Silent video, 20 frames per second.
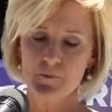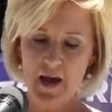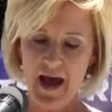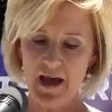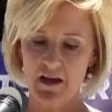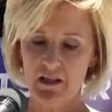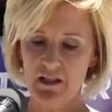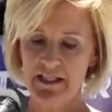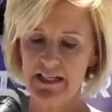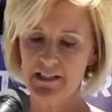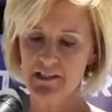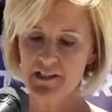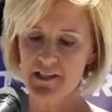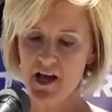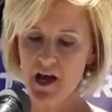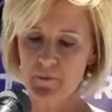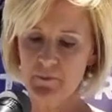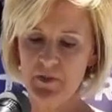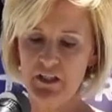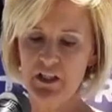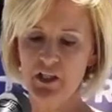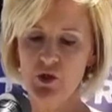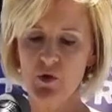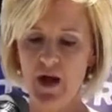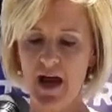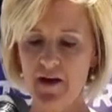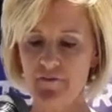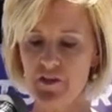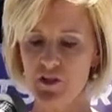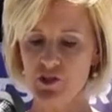battle heats up, you
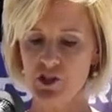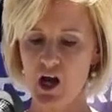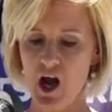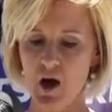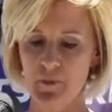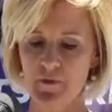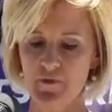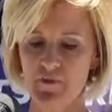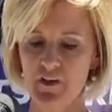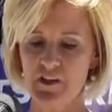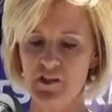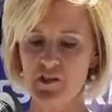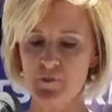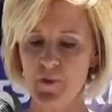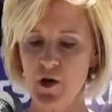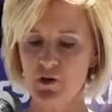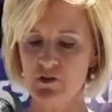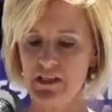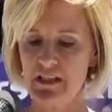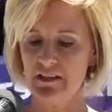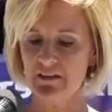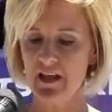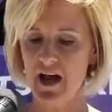have the job of exposing